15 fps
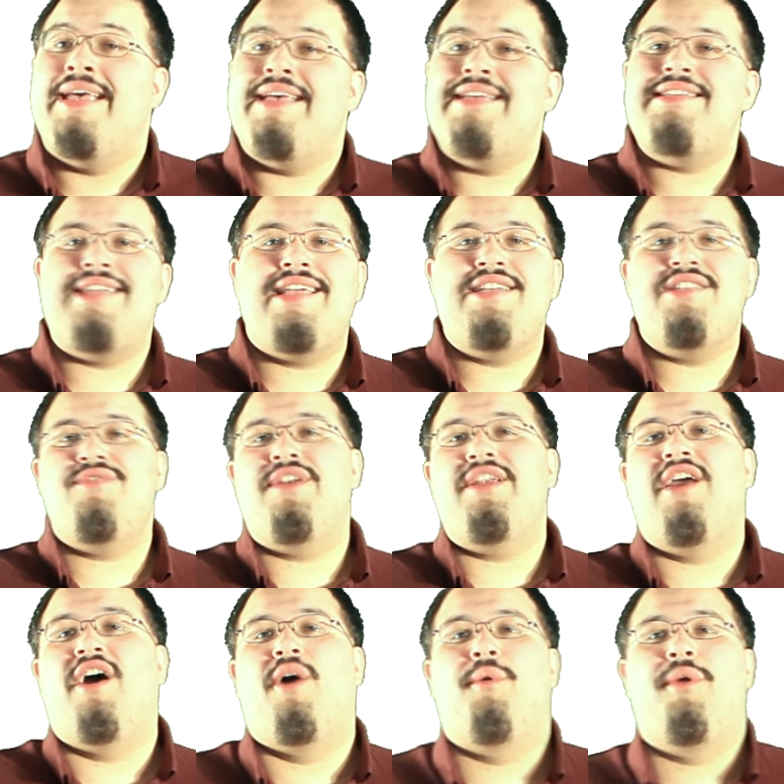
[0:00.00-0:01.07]
In today's
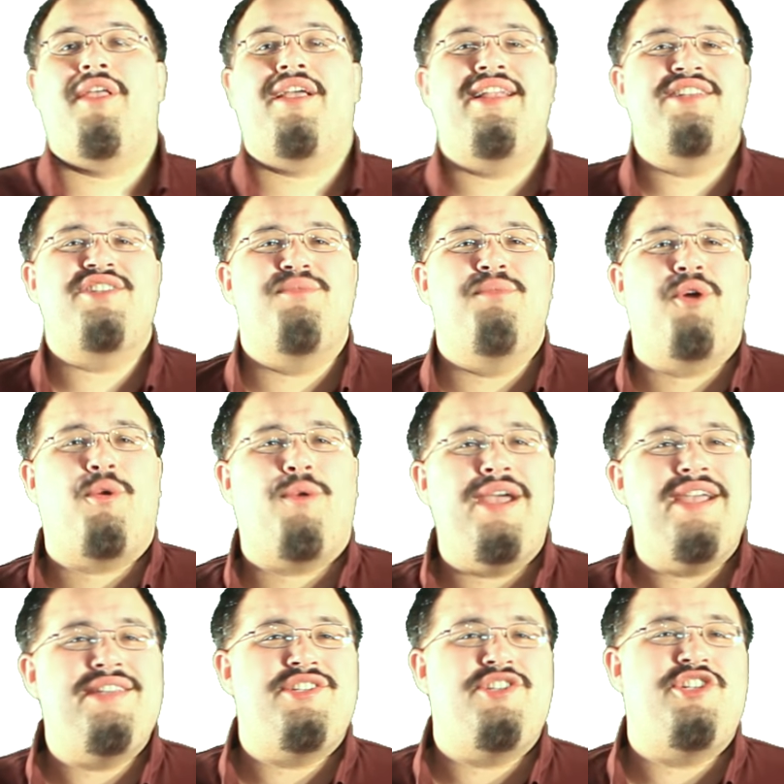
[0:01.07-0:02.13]
video, we're looking at some
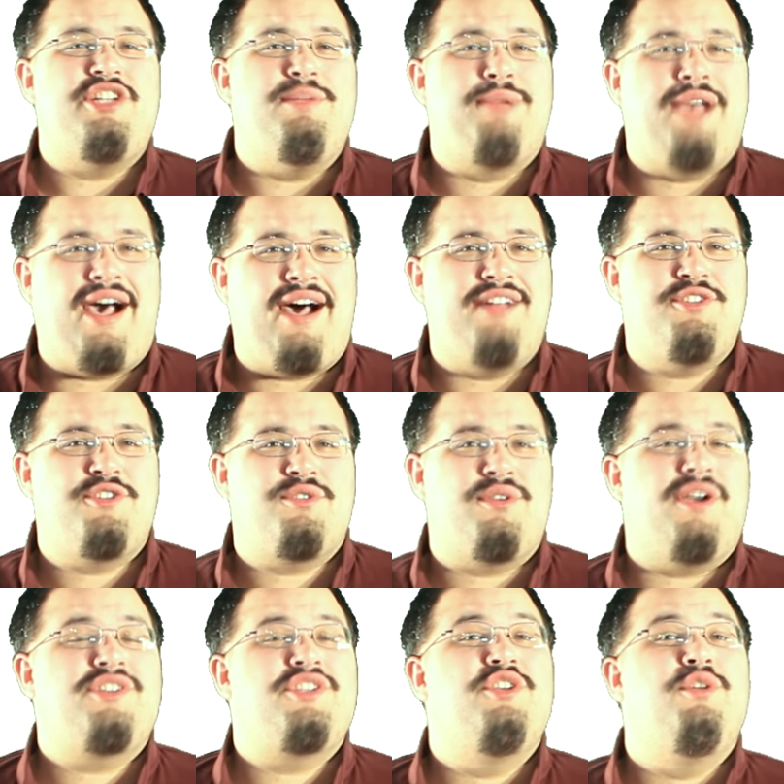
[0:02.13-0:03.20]
crazy cheap
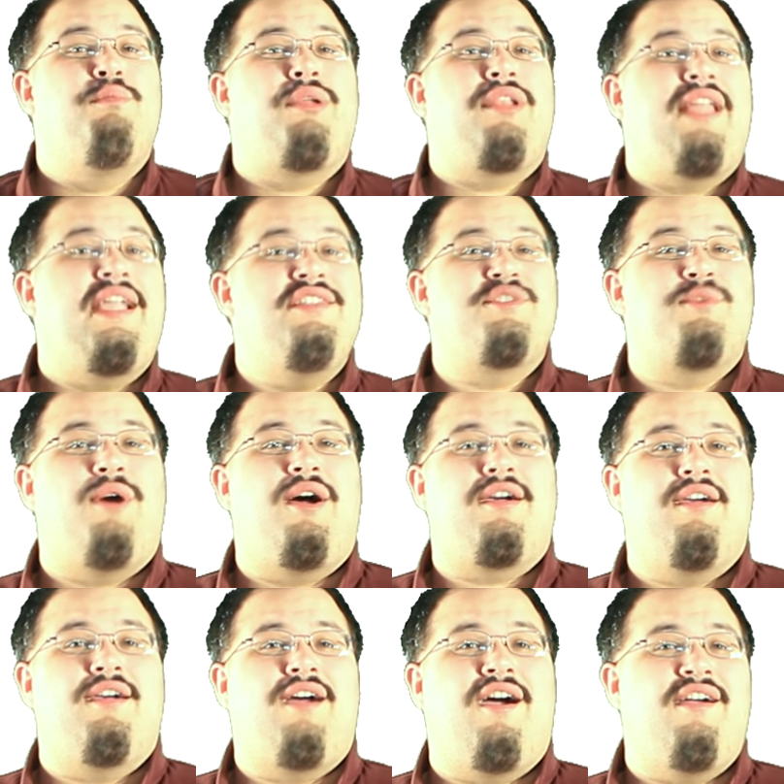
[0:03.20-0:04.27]
constructs, a new
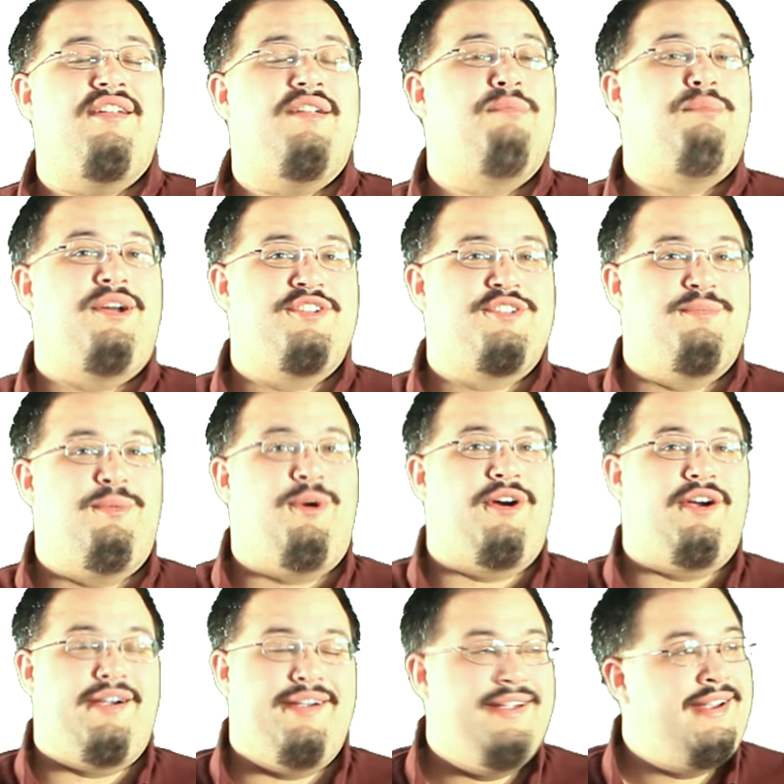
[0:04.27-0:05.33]
Planeswalker card, and a bunch
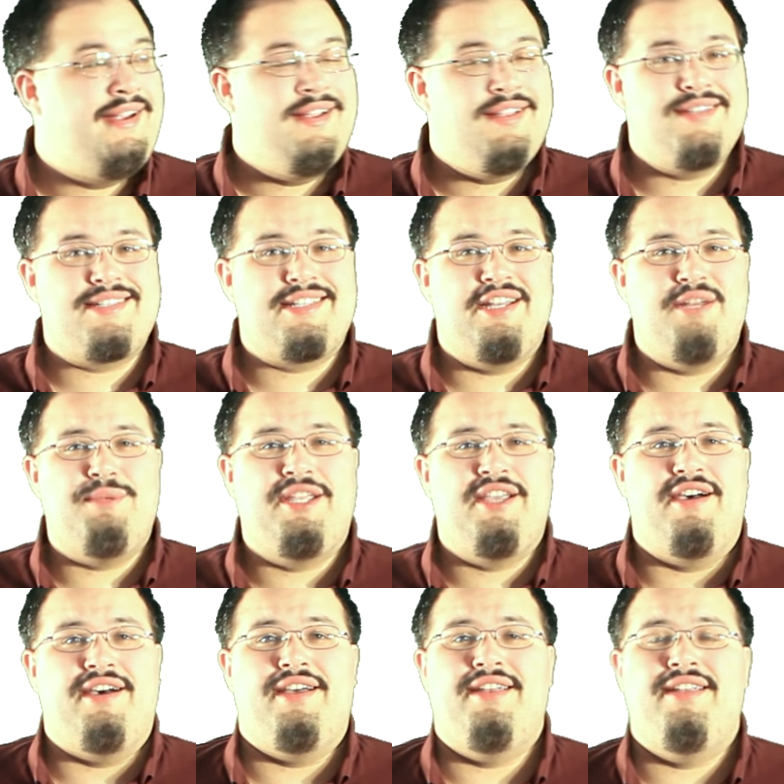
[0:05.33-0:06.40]
more. This is going to be
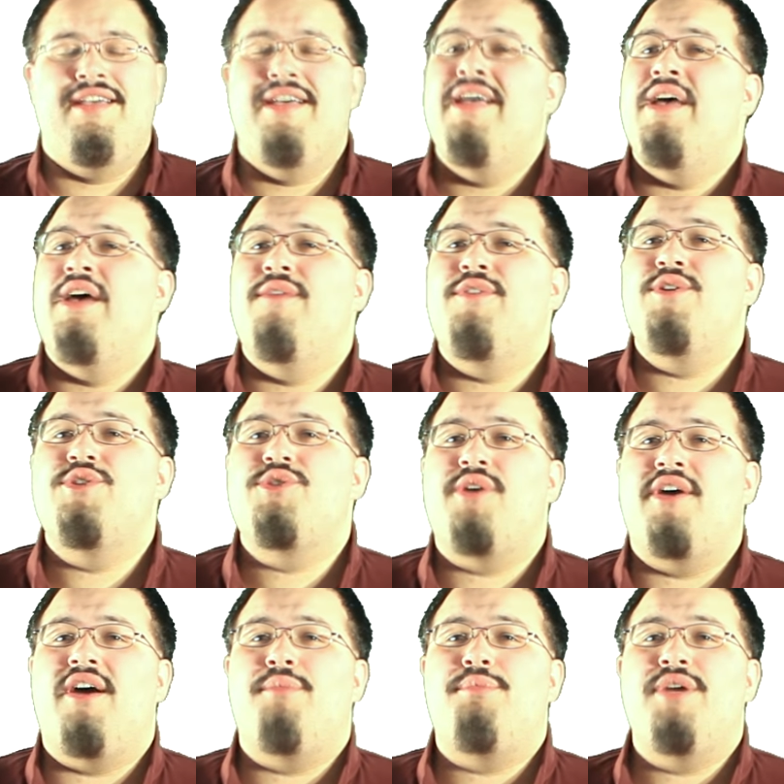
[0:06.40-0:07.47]
good. If you
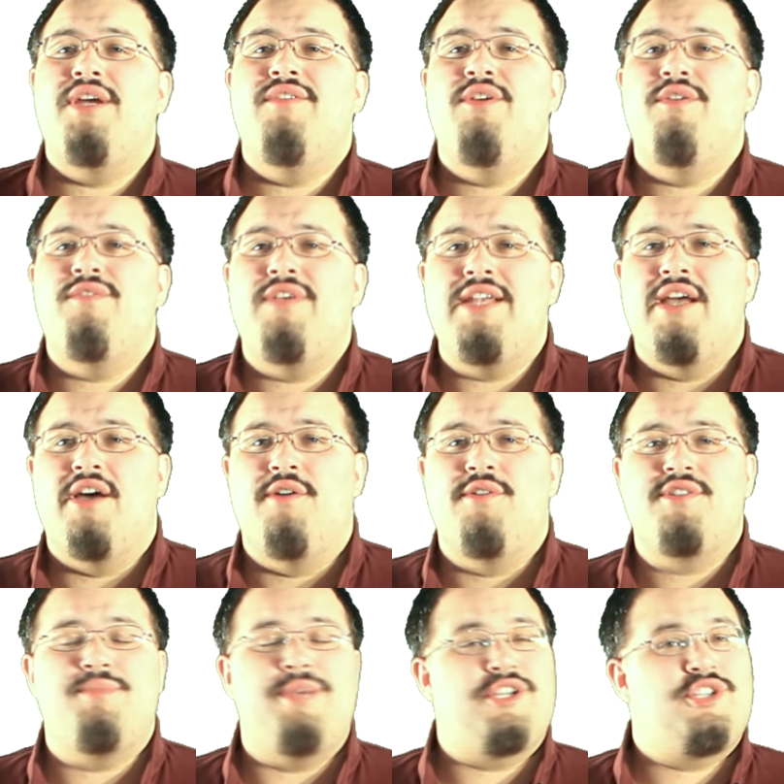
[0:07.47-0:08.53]
enjoy our preview
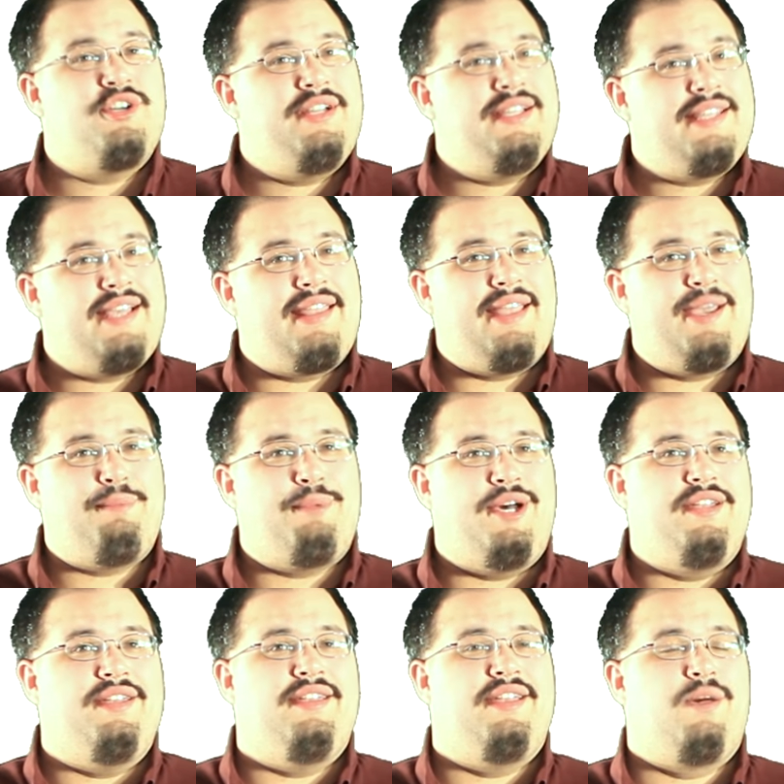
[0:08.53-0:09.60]
videos, make sure to hit that like
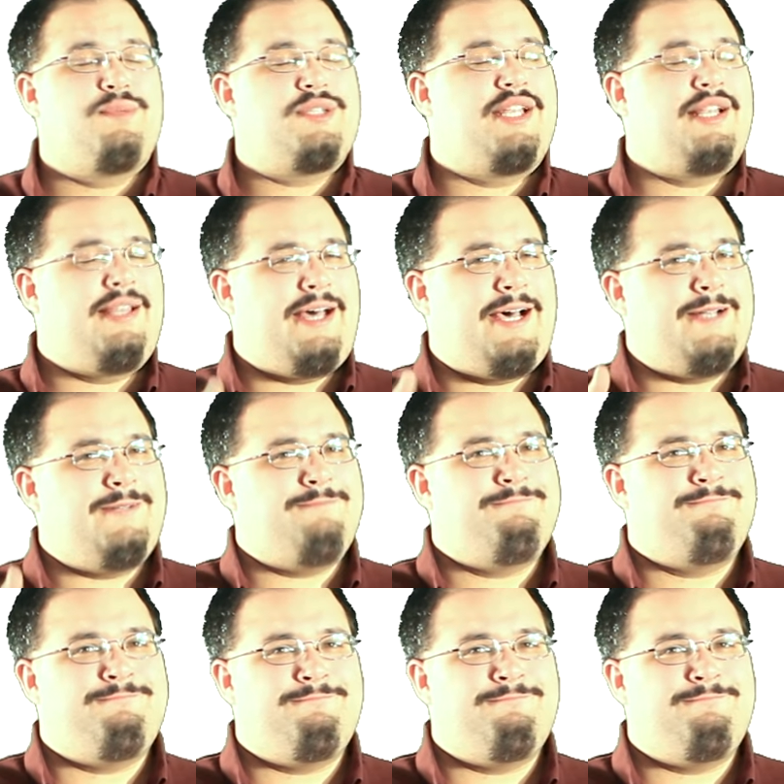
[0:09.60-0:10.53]
button. Helps out a lot.